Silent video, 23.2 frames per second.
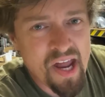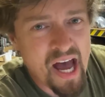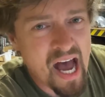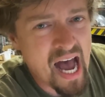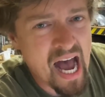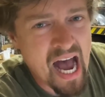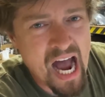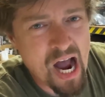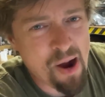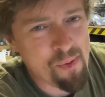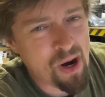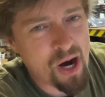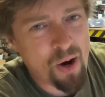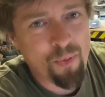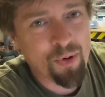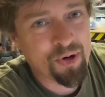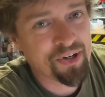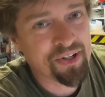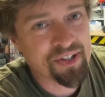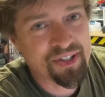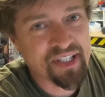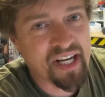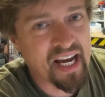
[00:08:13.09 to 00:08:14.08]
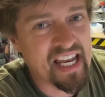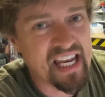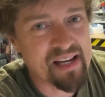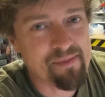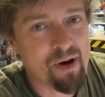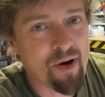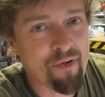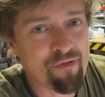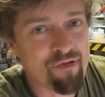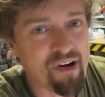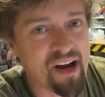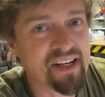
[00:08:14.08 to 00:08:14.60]
I wouldn't say that
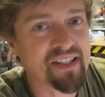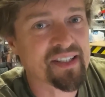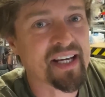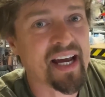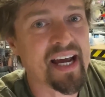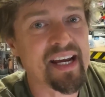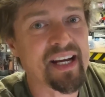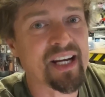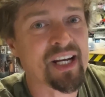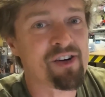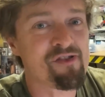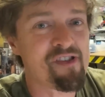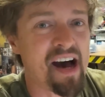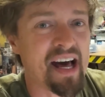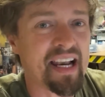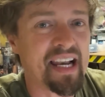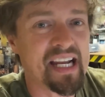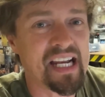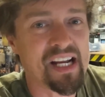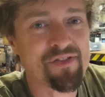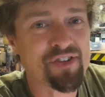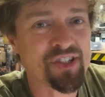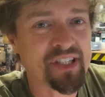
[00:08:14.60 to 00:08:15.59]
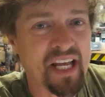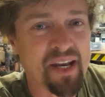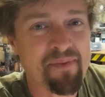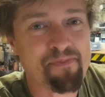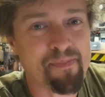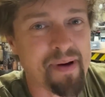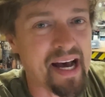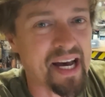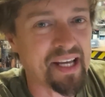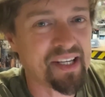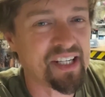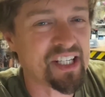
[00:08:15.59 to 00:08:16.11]
my friends hate Co-Rally. They've just had
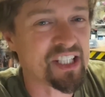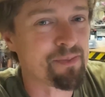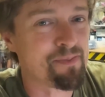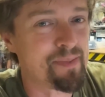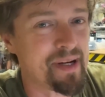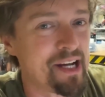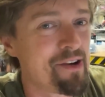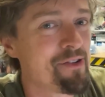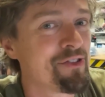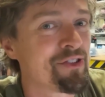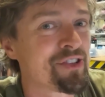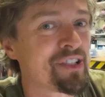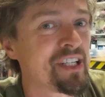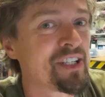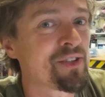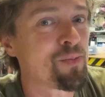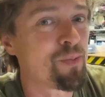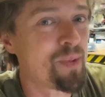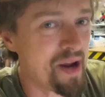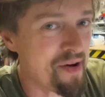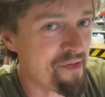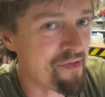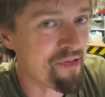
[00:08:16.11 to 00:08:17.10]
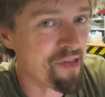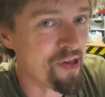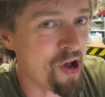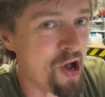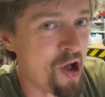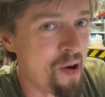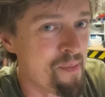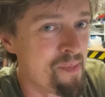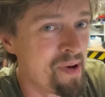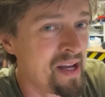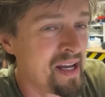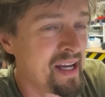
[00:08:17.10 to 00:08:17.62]
bad experiences with
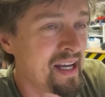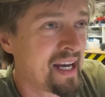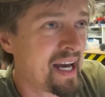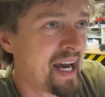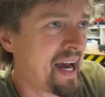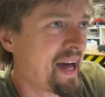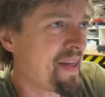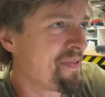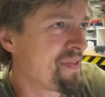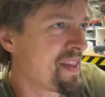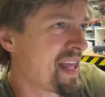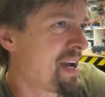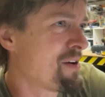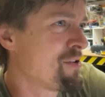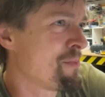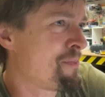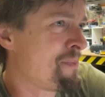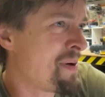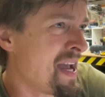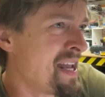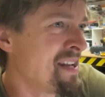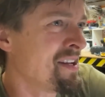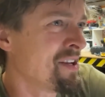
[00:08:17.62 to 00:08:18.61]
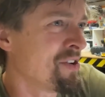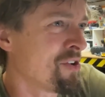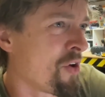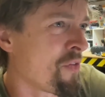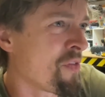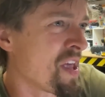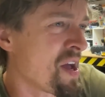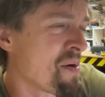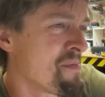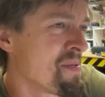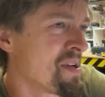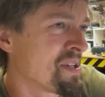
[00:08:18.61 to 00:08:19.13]
them, and their opinion on
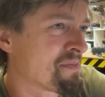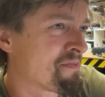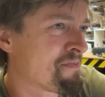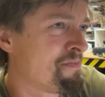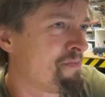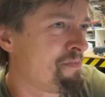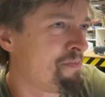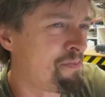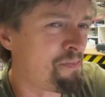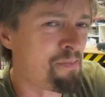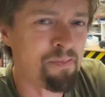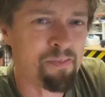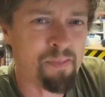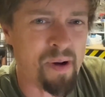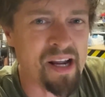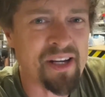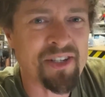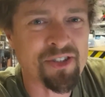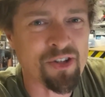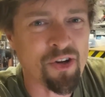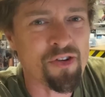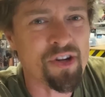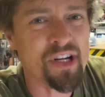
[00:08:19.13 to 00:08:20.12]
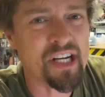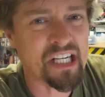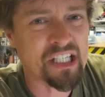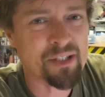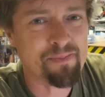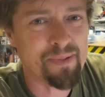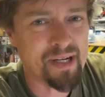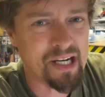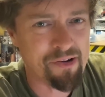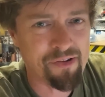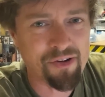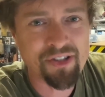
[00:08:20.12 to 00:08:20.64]
them is based on the
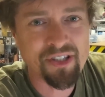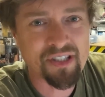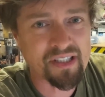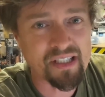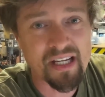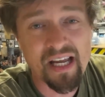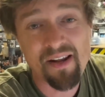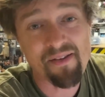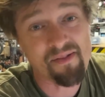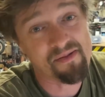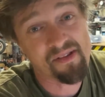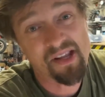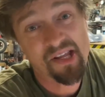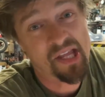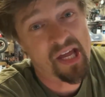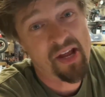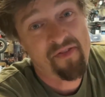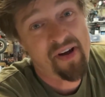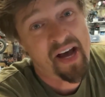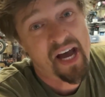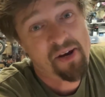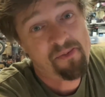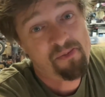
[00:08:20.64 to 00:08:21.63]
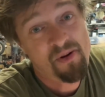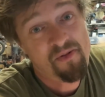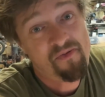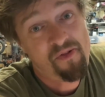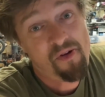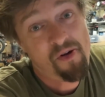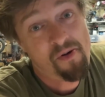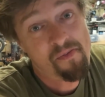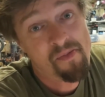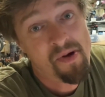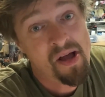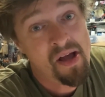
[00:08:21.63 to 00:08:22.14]
experiences that they've had with them.